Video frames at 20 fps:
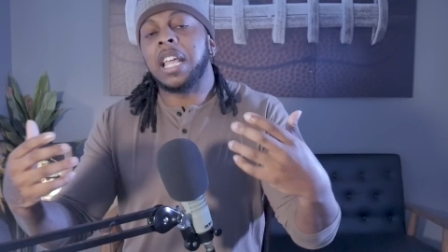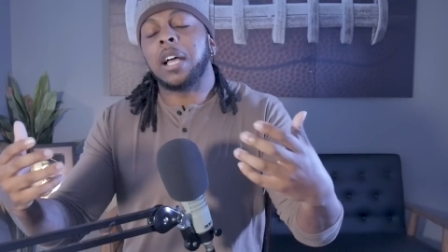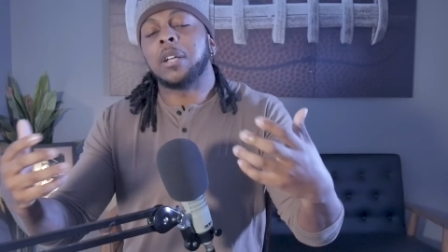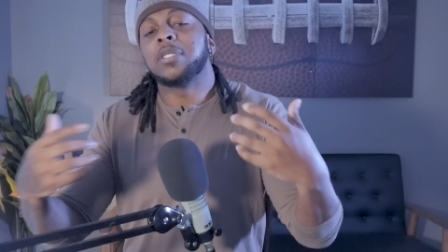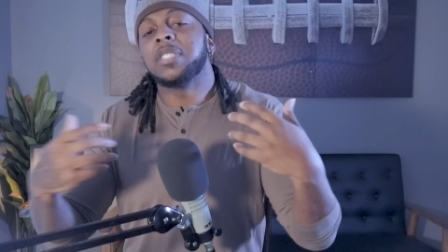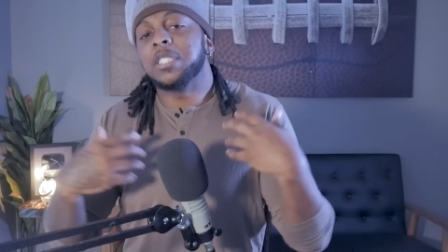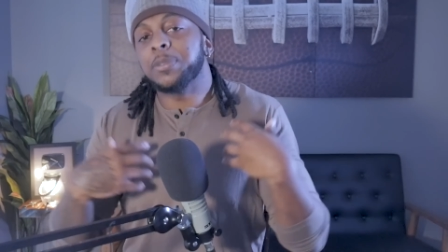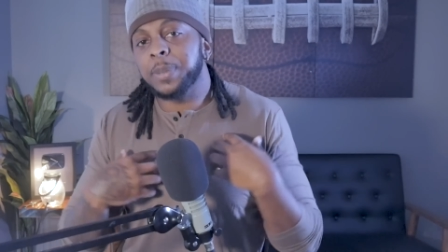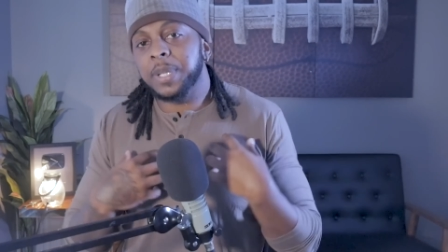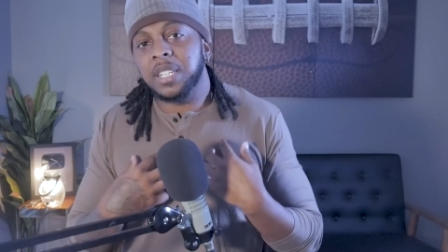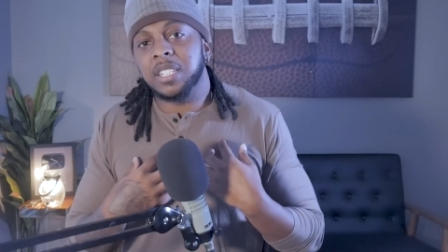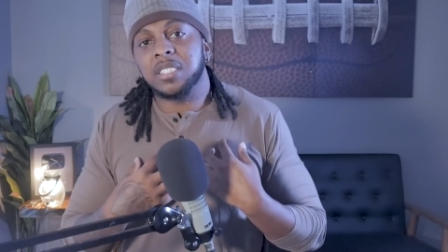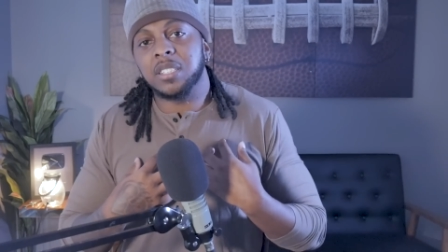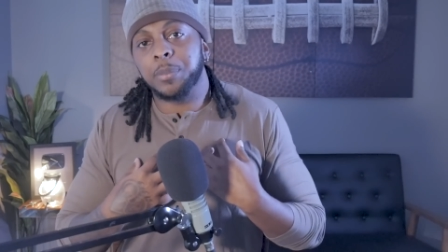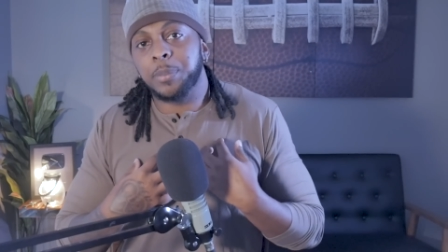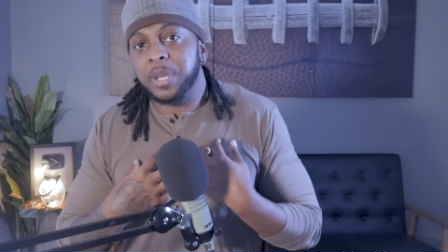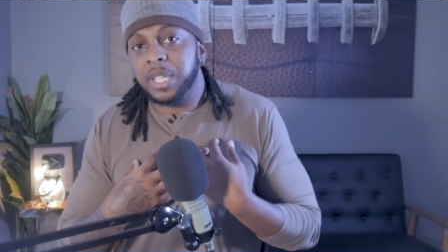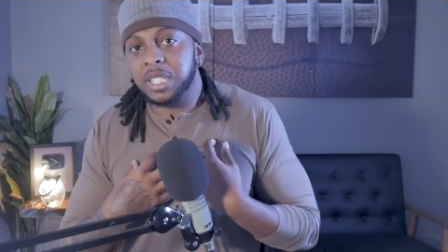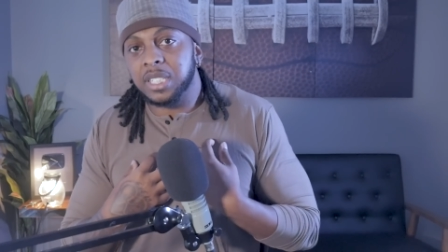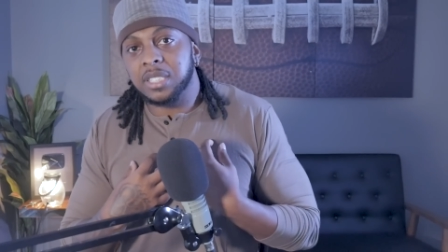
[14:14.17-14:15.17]
Now, just because
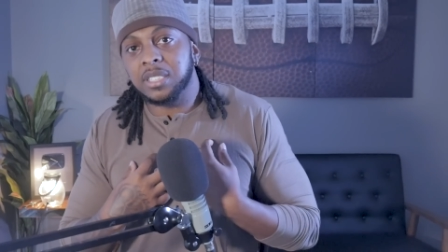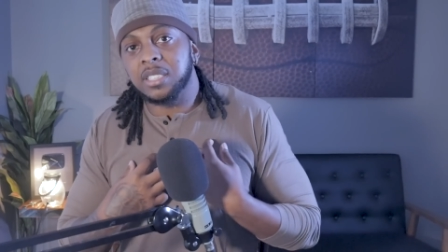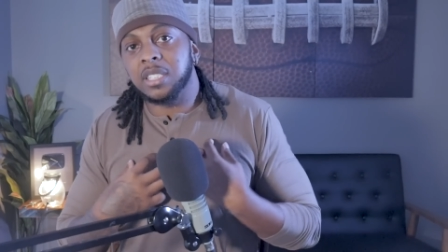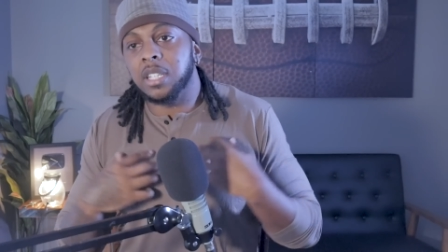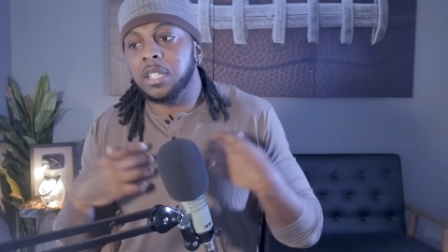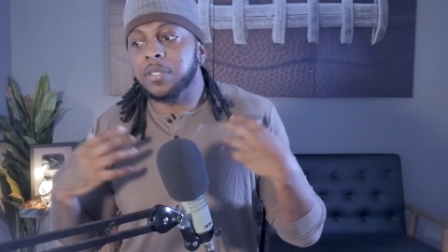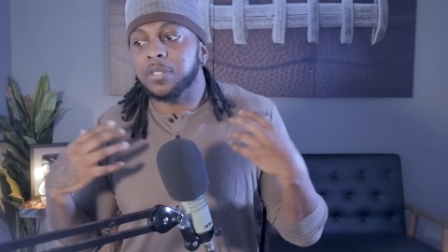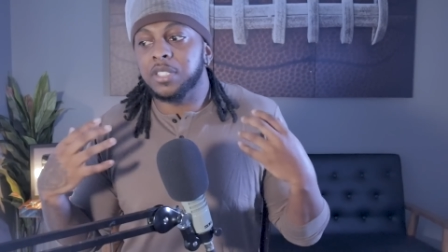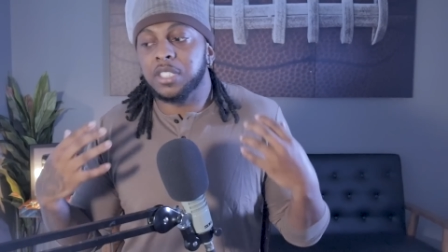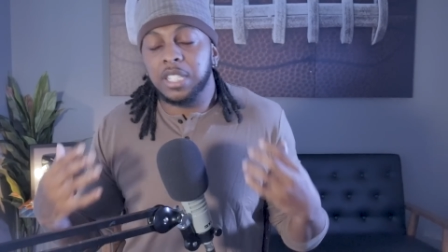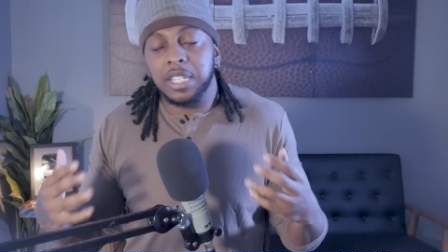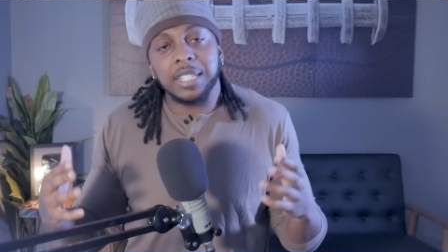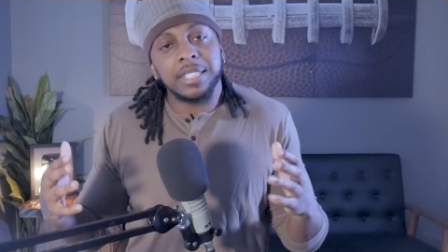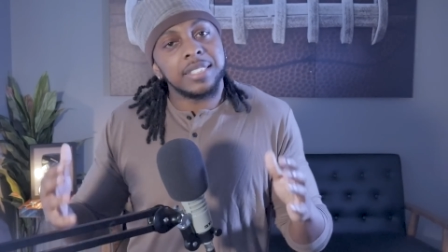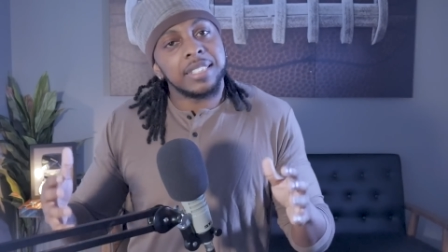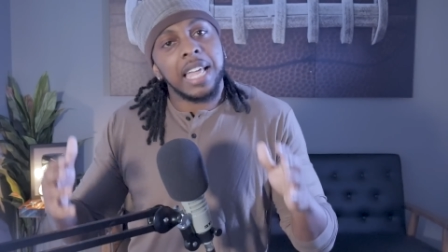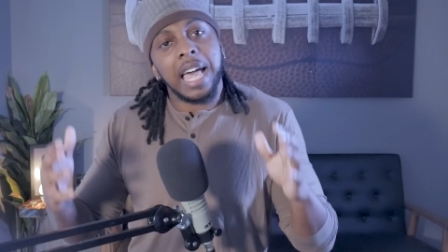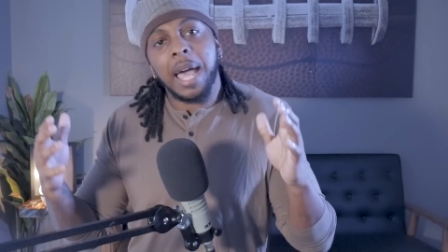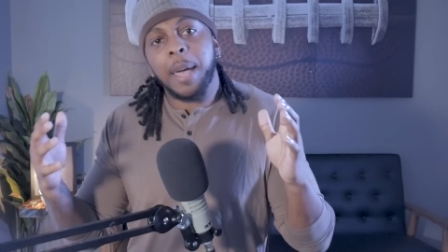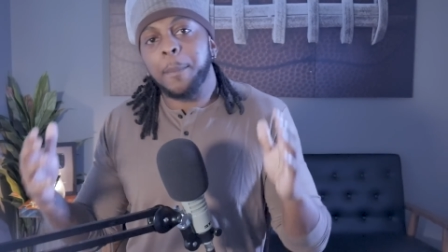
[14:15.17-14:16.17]
I'm picking the Chiefs
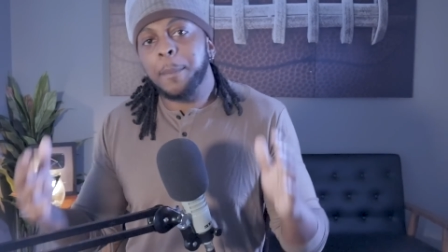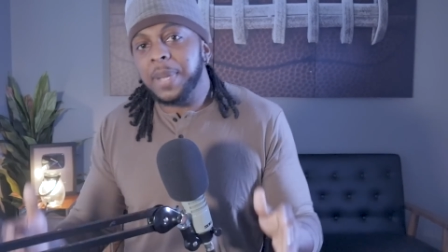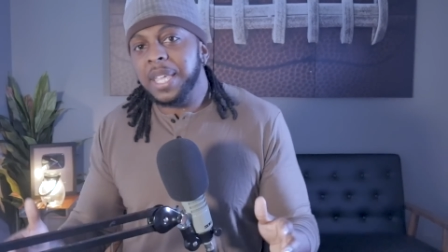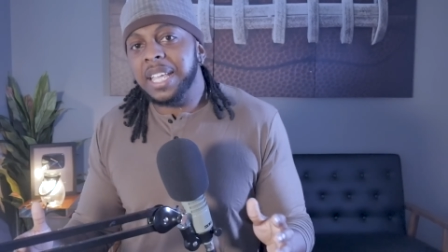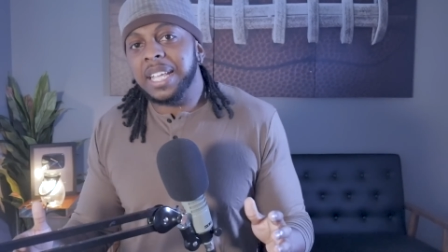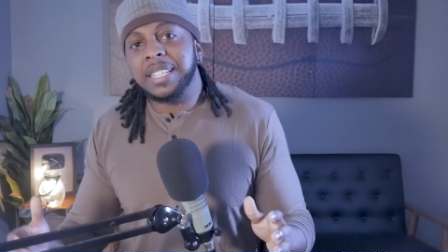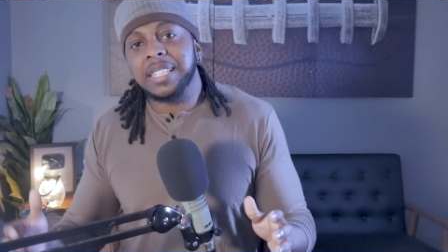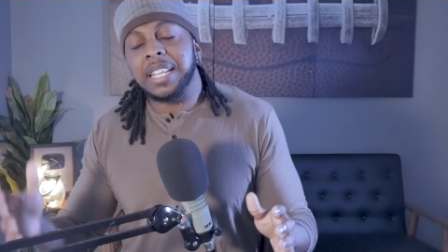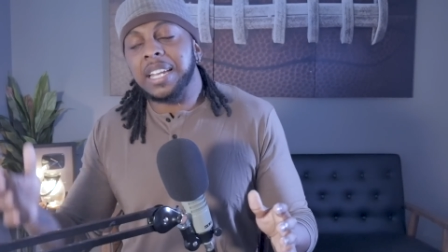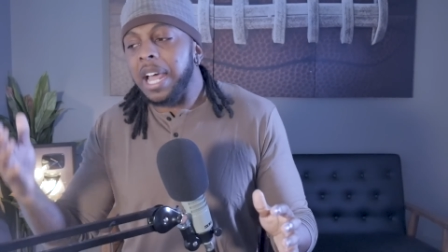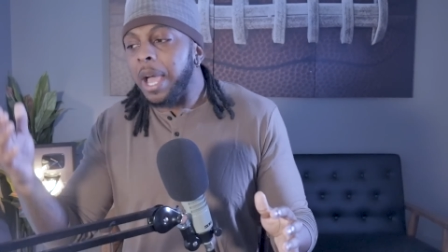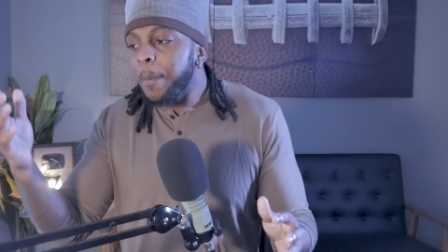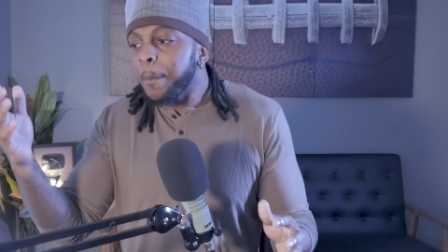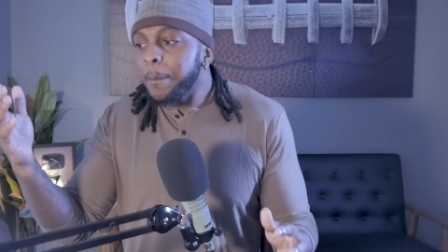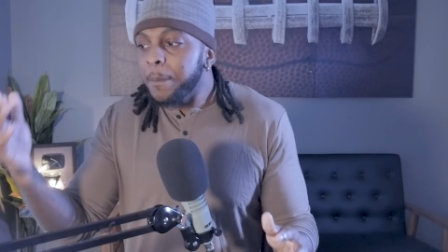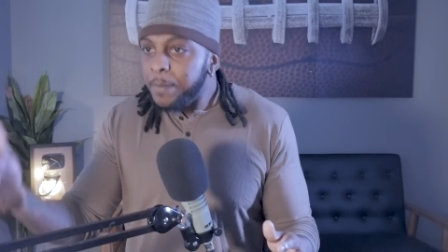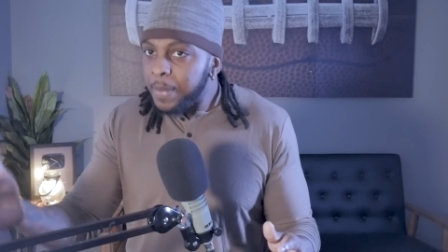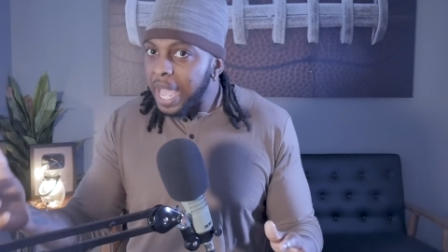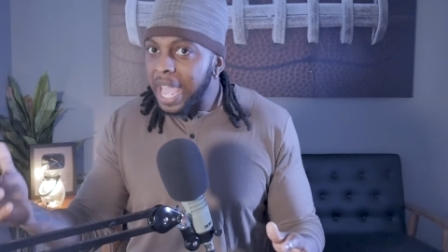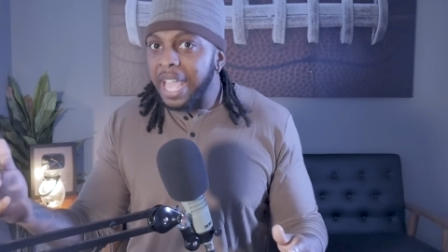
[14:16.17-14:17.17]
does not mean that
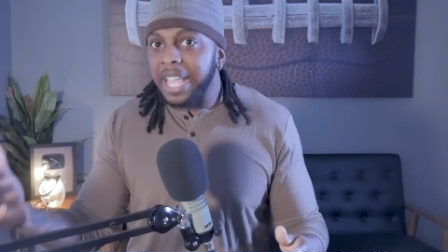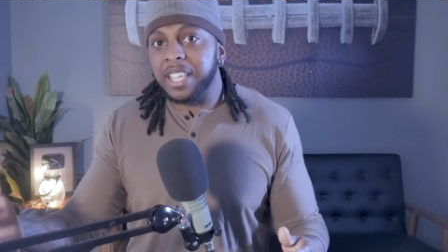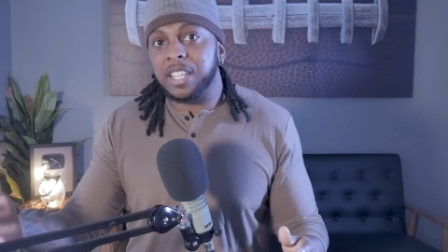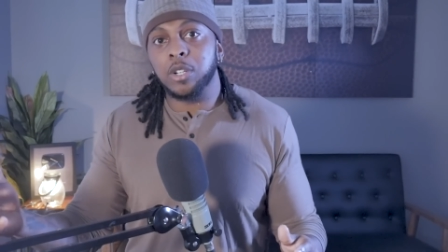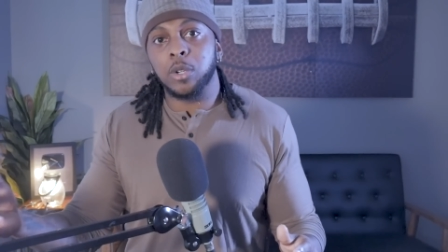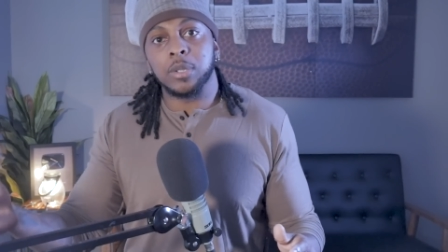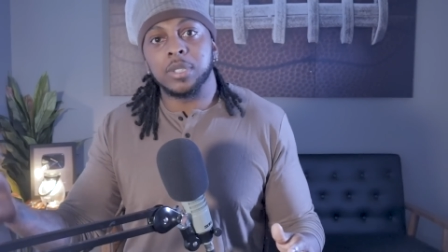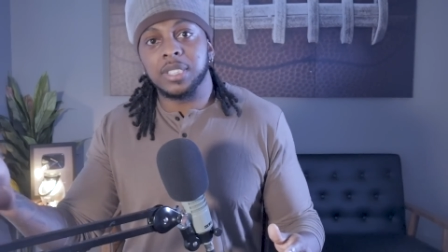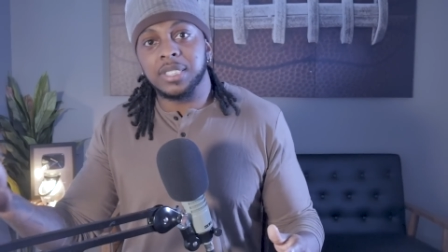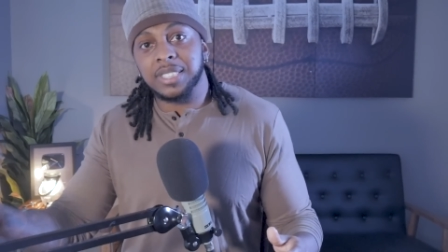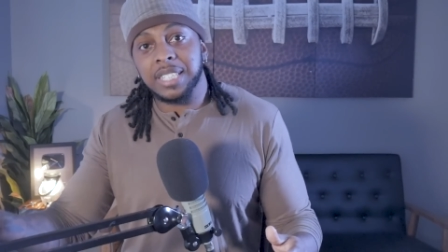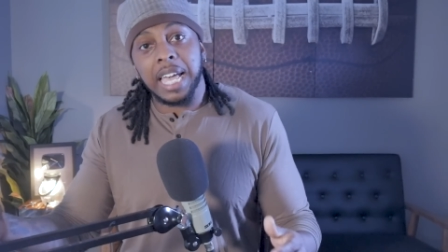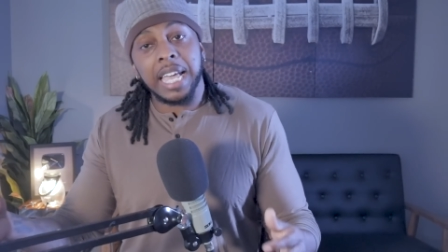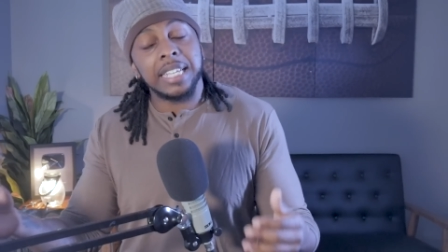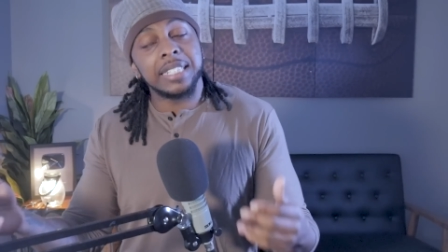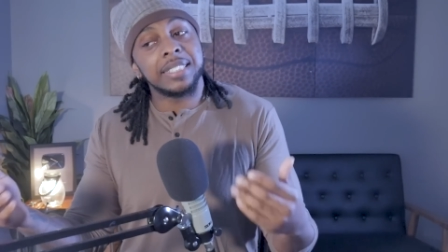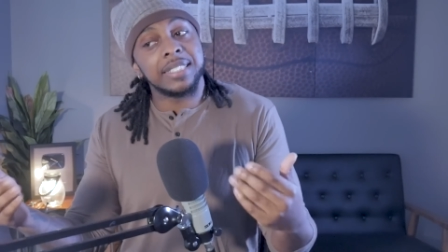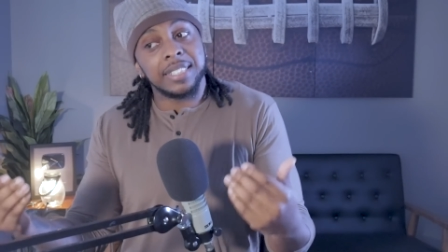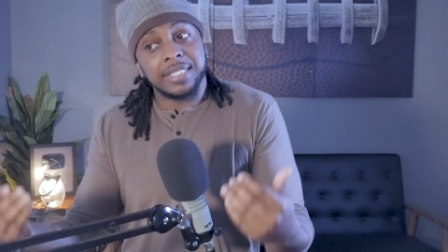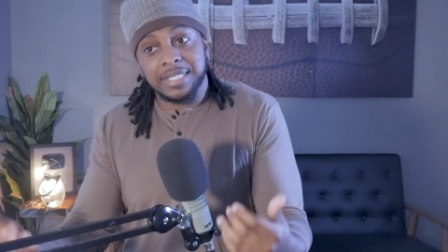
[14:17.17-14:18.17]
I'm bagging on the Titans.